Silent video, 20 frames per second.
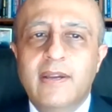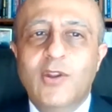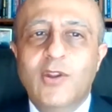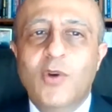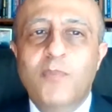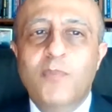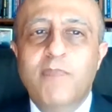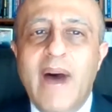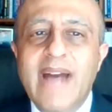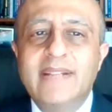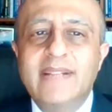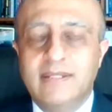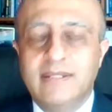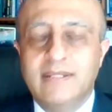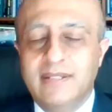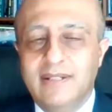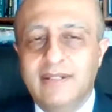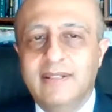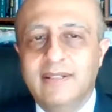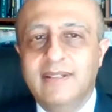you know,
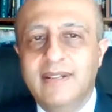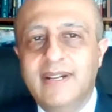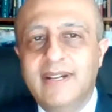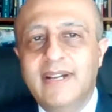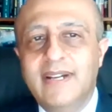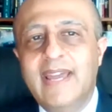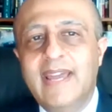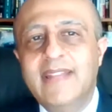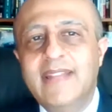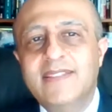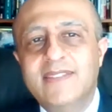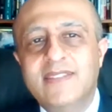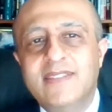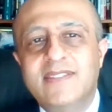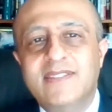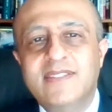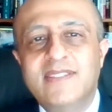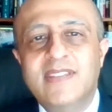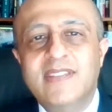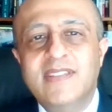battle against
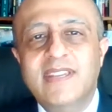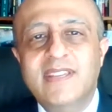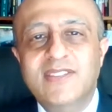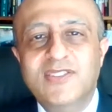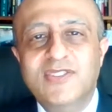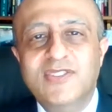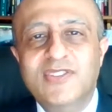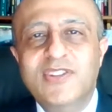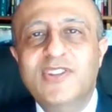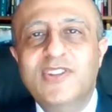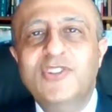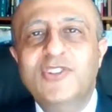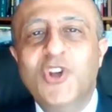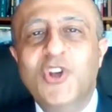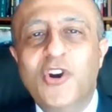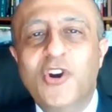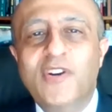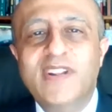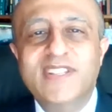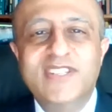this disease is an
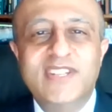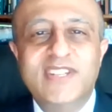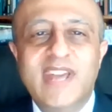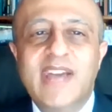endurance